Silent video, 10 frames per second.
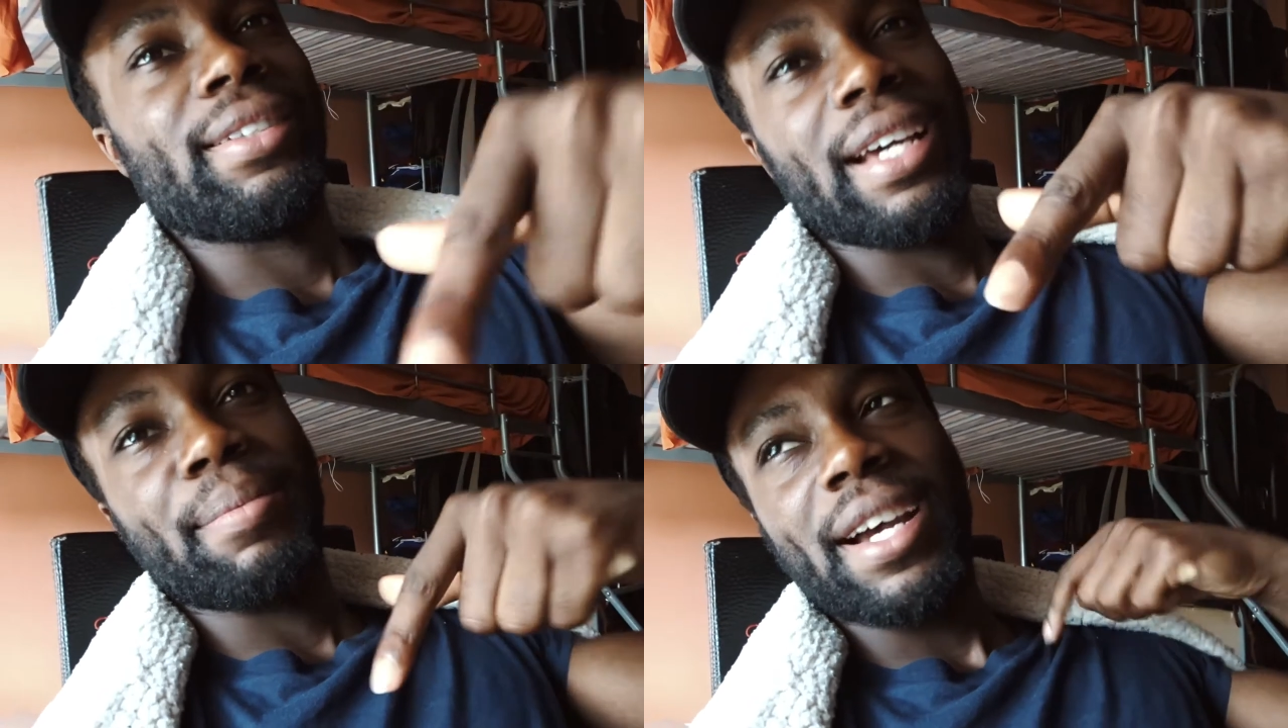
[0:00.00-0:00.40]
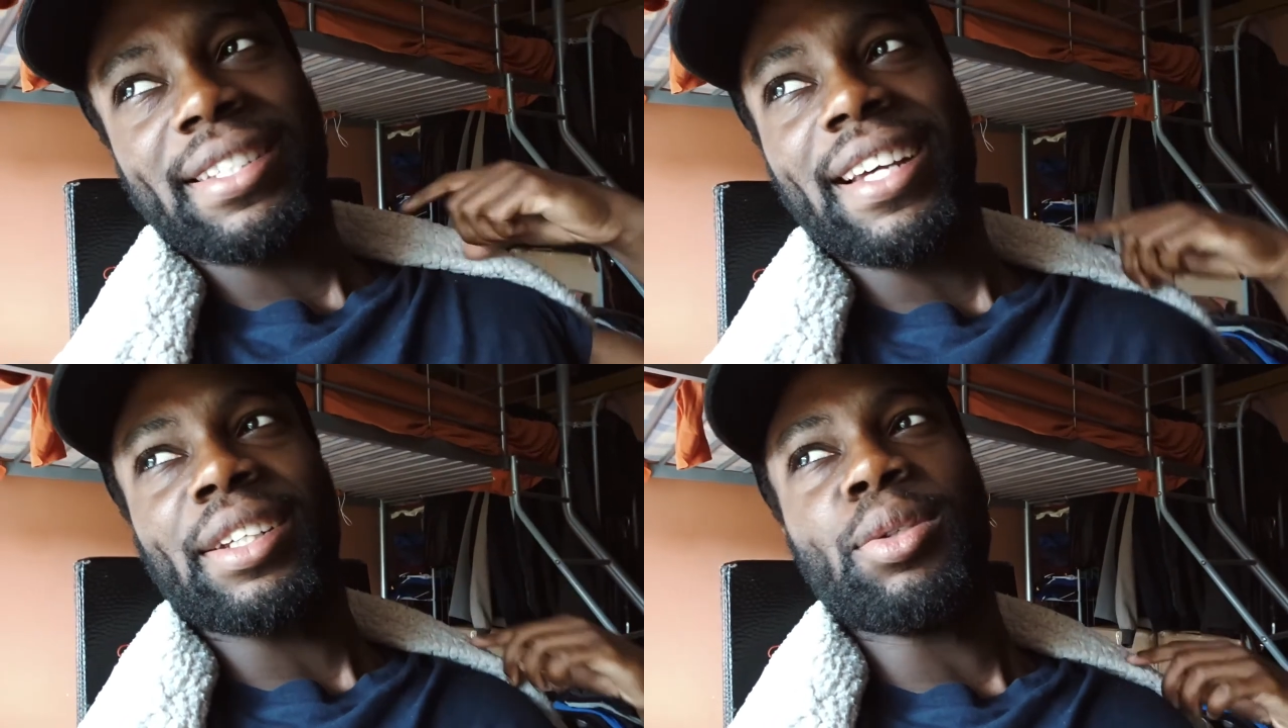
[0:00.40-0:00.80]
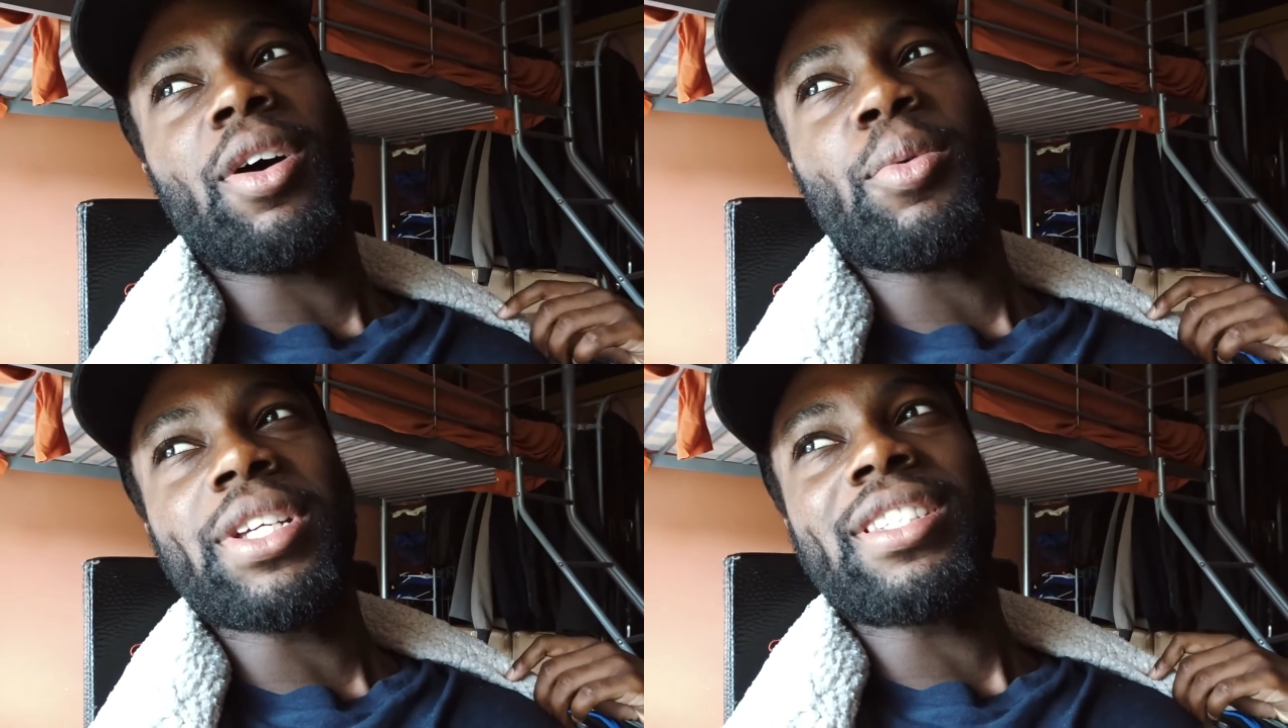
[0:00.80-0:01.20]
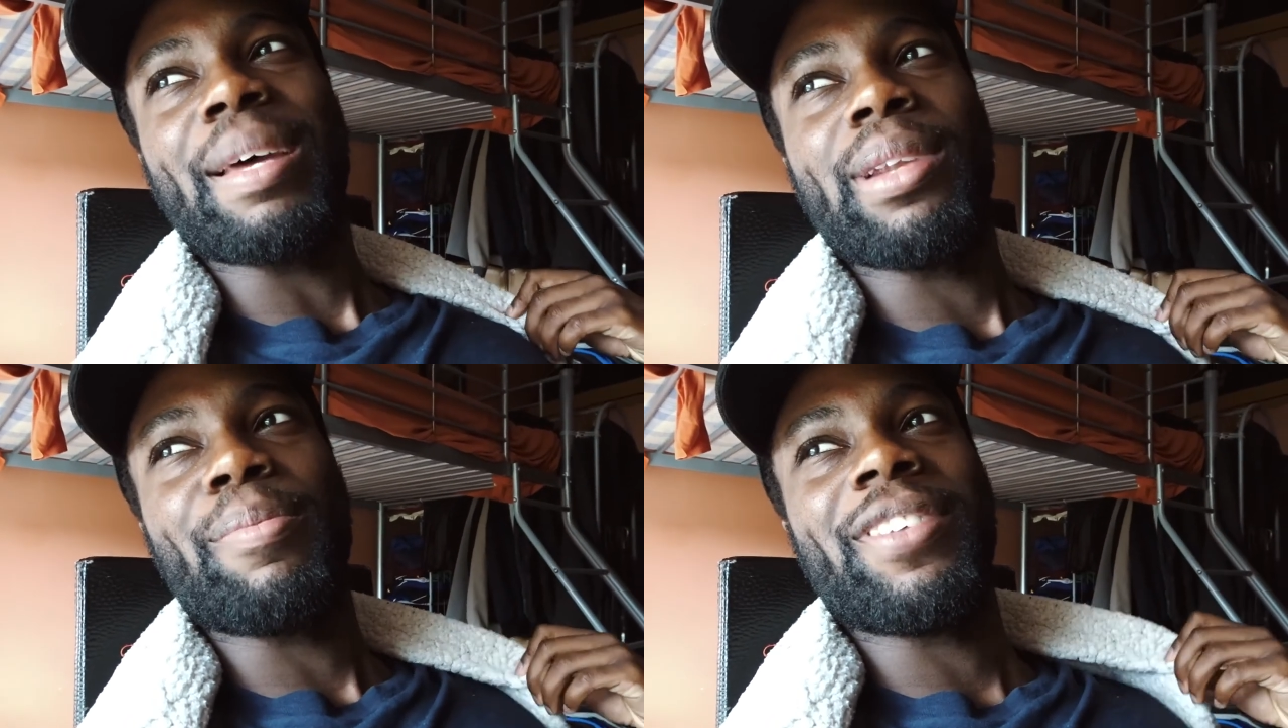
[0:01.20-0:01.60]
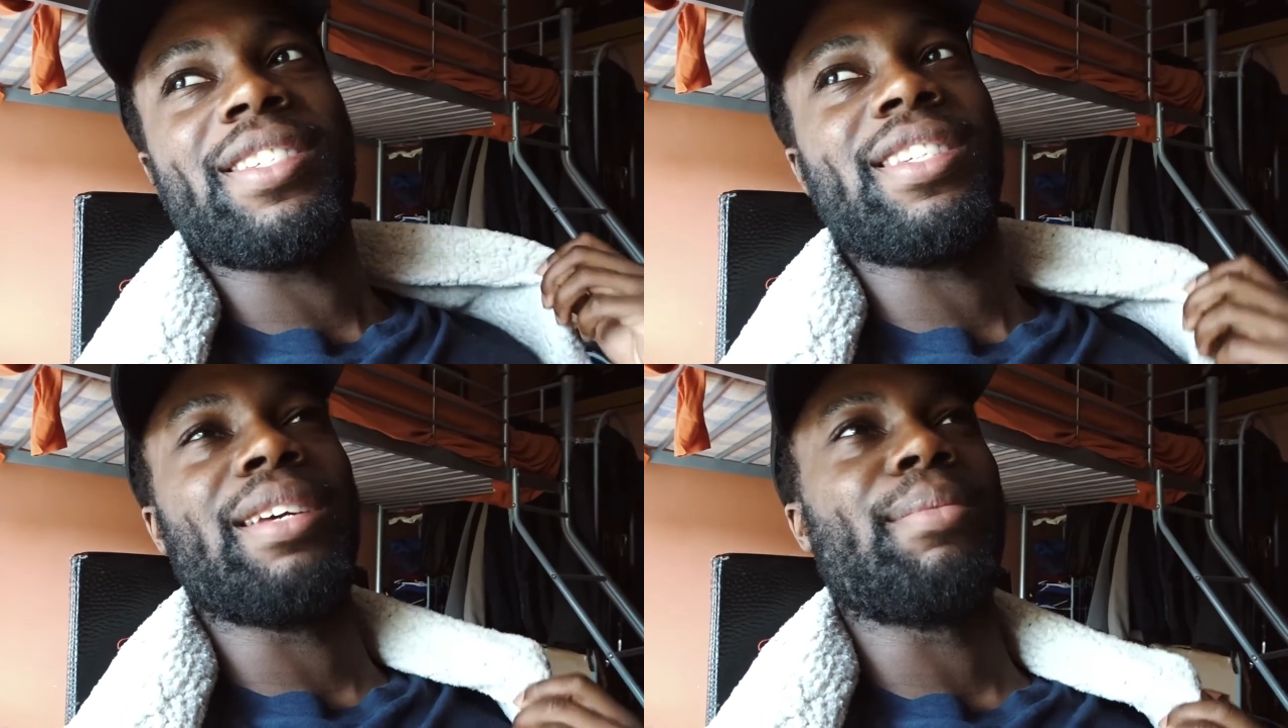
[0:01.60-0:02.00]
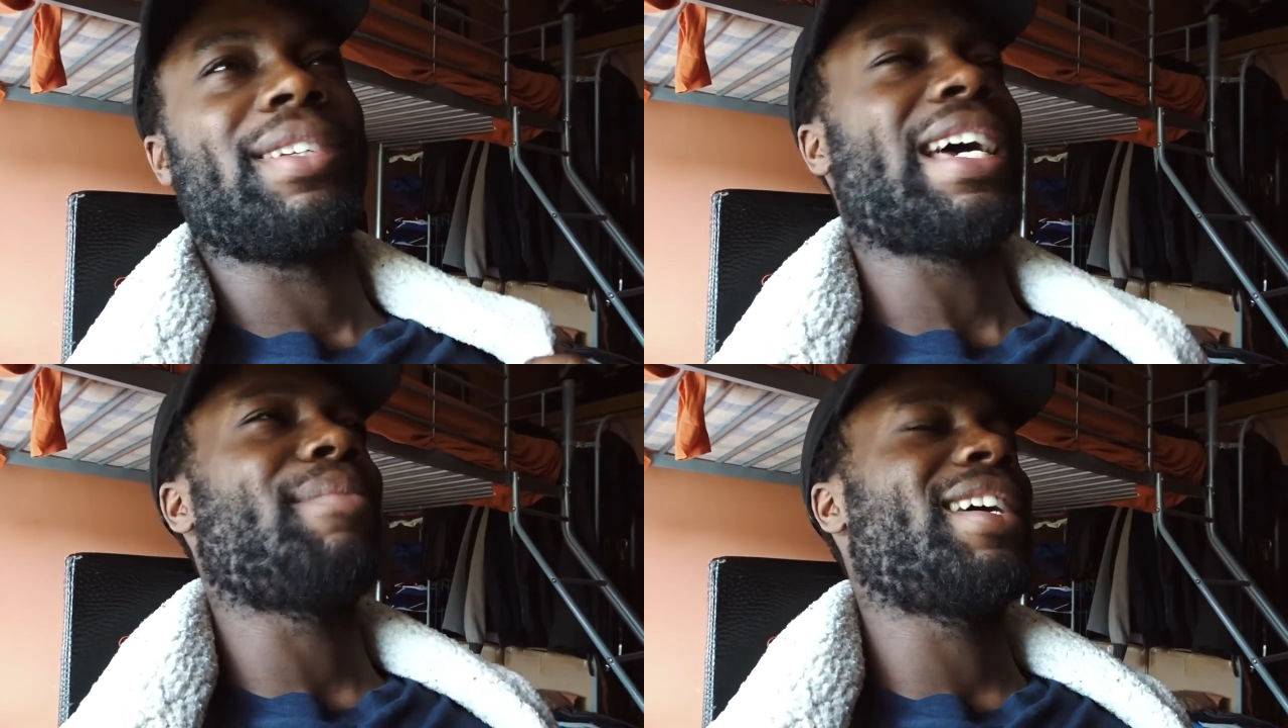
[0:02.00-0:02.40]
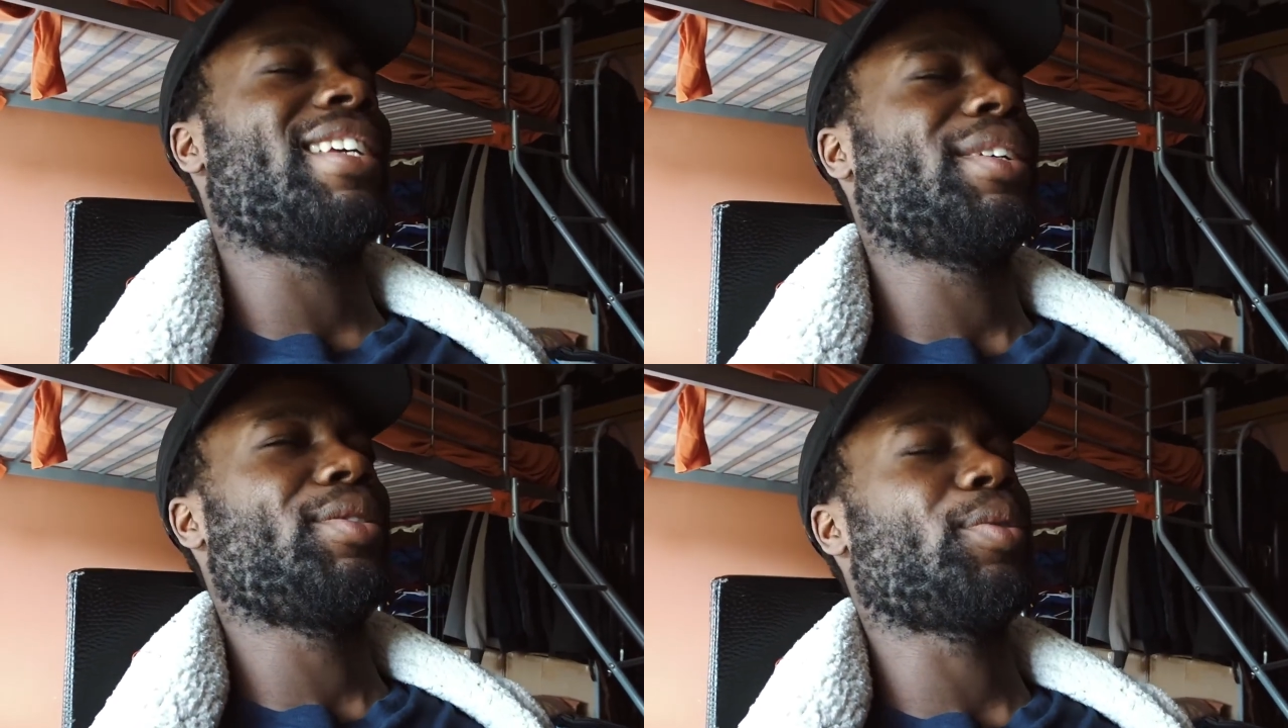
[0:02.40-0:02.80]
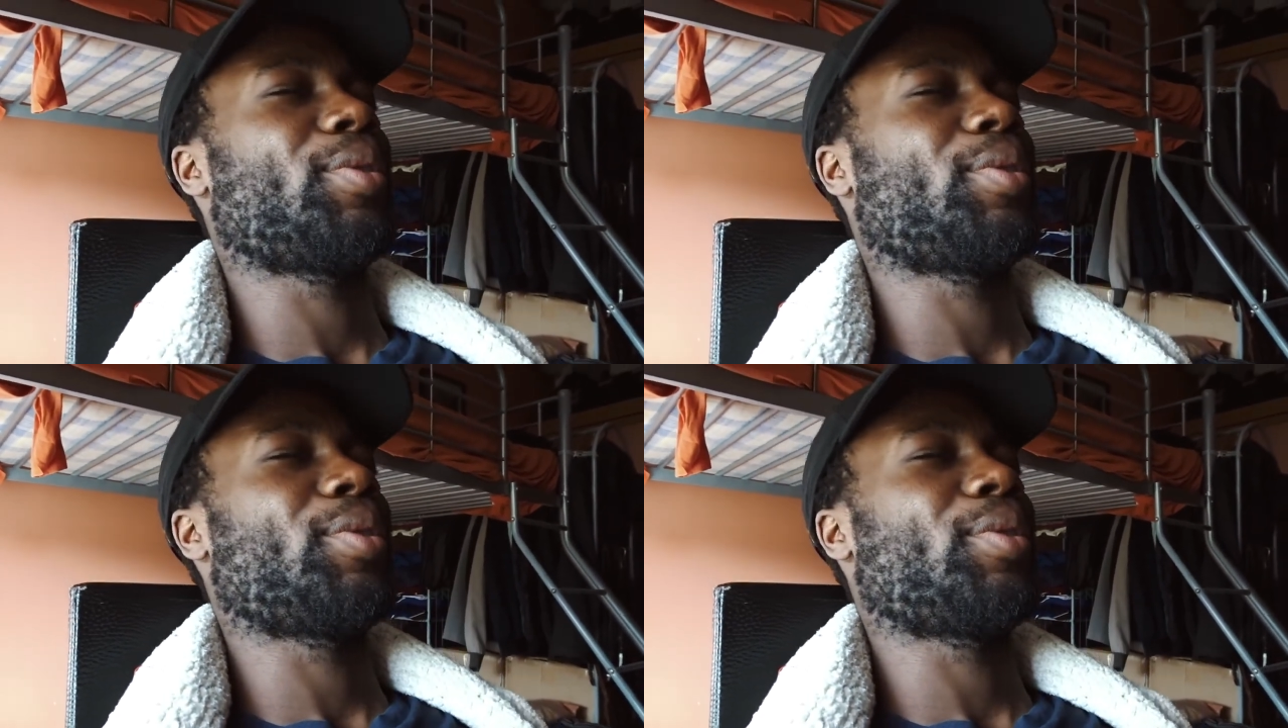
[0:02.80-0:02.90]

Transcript: Damn, Isaac, you always stepping up for the team. Damn, Isaac, you're so